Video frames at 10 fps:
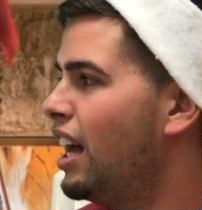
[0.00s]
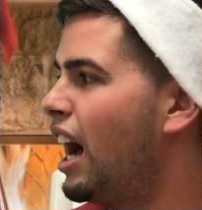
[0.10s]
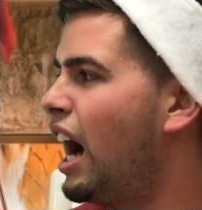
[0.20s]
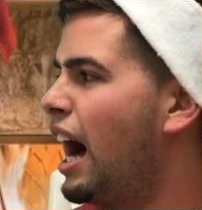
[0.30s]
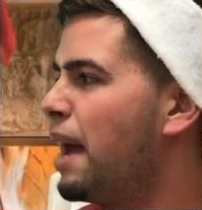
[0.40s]

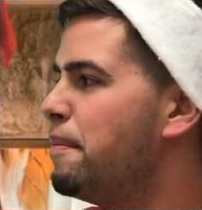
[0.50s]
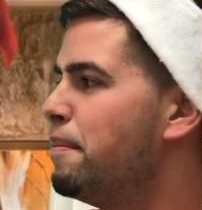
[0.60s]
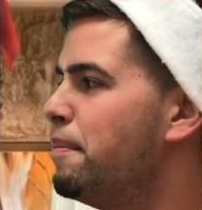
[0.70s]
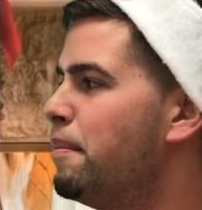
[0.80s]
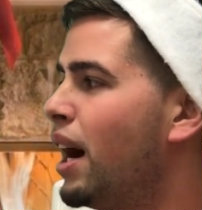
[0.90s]
I
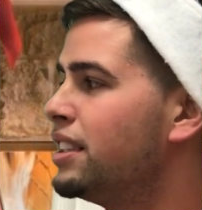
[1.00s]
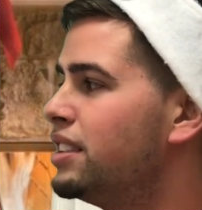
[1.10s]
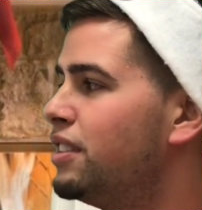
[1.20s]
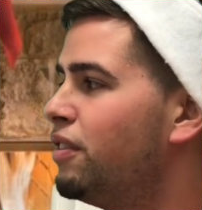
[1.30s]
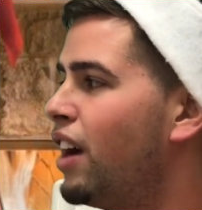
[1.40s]

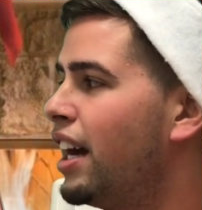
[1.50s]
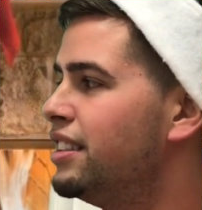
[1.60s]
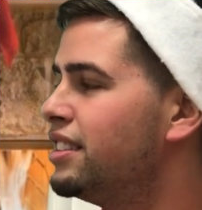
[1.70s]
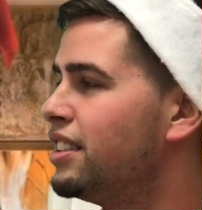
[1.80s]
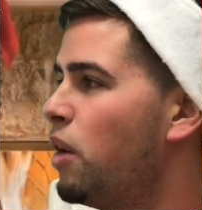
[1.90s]
must
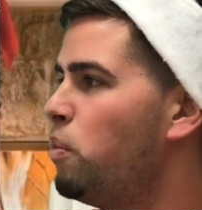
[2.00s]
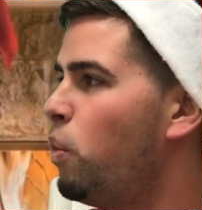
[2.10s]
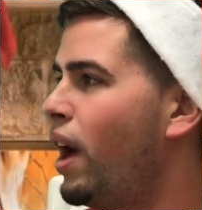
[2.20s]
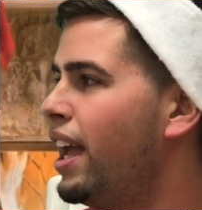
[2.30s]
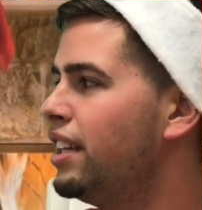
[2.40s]
find some
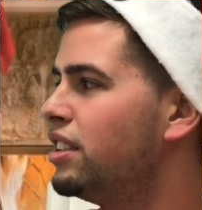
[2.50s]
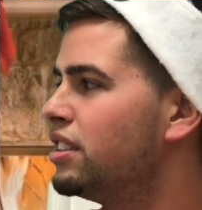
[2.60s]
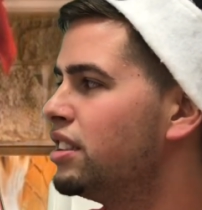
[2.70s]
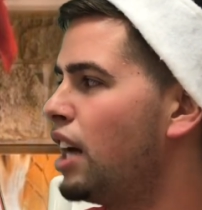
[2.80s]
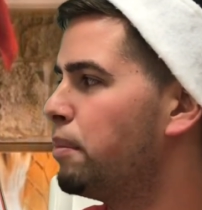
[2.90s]
way to
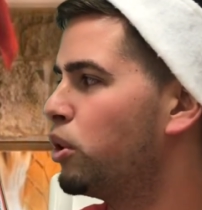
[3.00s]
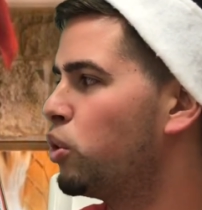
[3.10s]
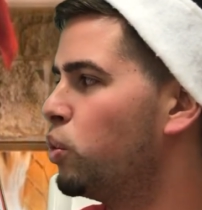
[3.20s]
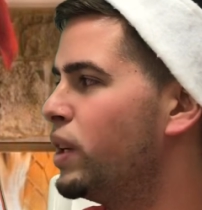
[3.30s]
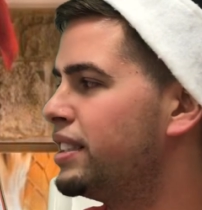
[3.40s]
stop
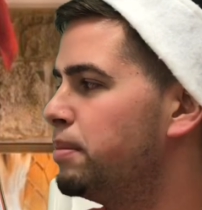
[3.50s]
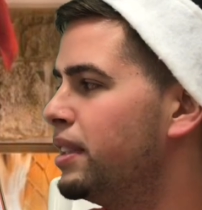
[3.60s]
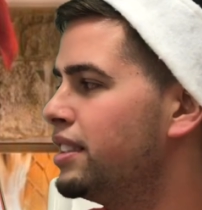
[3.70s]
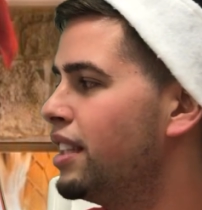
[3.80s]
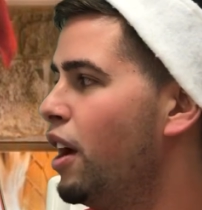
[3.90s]

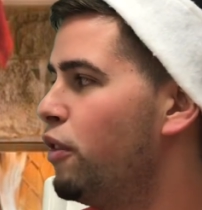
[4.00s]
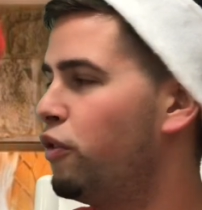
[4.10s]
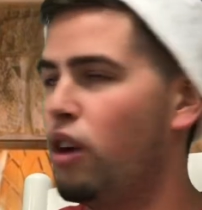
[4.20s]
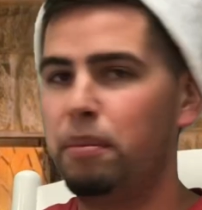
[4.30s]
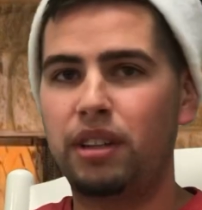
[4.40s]
Christmas
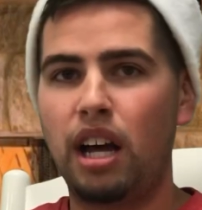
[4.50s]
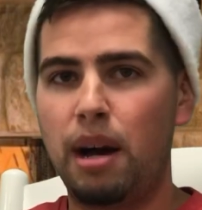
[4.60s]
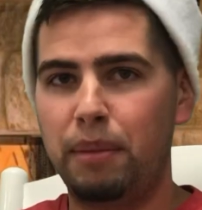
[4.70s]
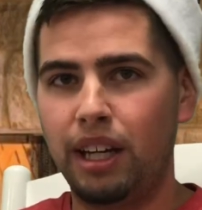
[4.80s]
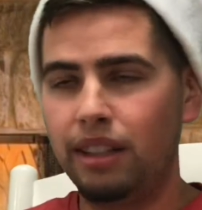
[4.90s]
from
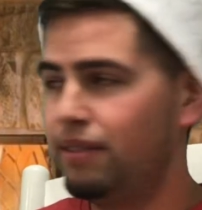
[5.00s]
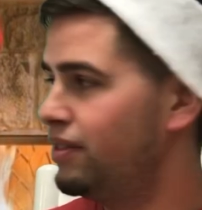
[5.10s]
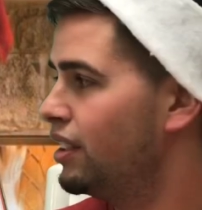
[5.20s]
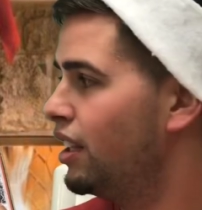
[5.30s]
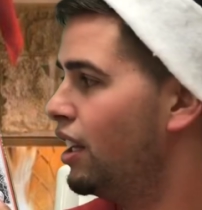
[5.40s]
coming.
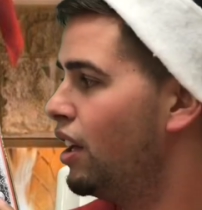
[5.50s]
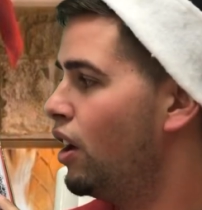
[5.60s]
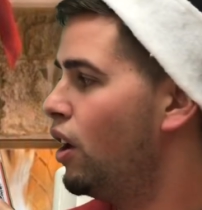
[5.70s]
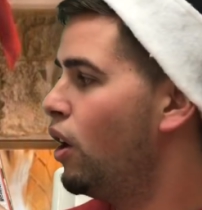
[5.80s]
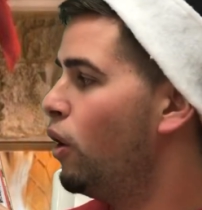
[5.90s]

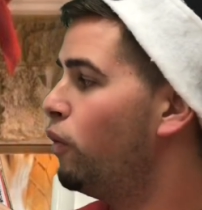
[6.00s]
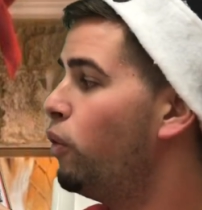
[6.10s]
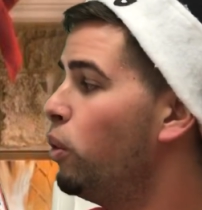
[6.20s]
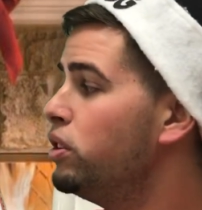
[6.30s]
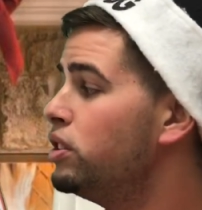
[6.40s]

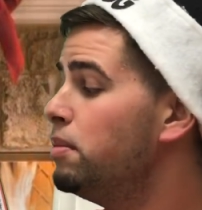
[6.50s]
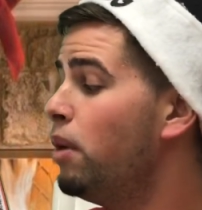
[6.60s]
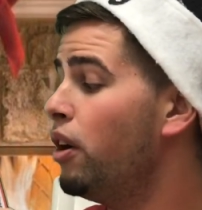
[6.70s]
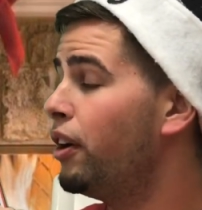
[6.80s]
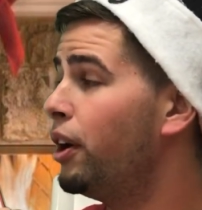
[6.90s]
For
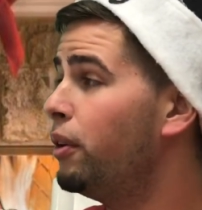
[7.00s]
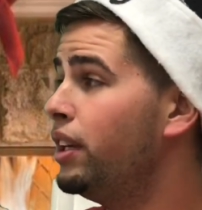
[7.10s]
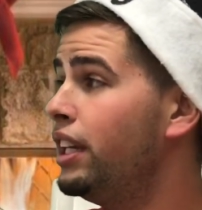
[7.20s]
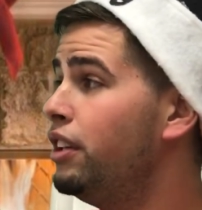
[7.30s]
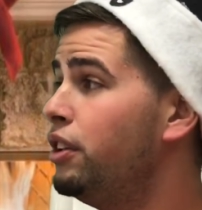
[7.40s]
tomorrow,
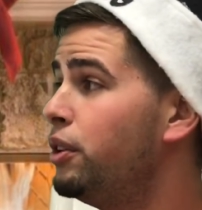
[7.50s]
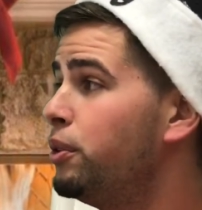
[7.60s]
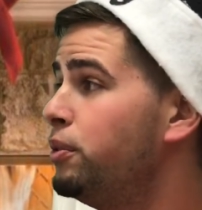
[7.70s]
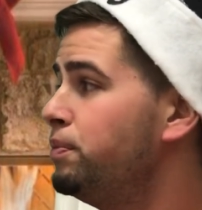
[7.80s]
he knew,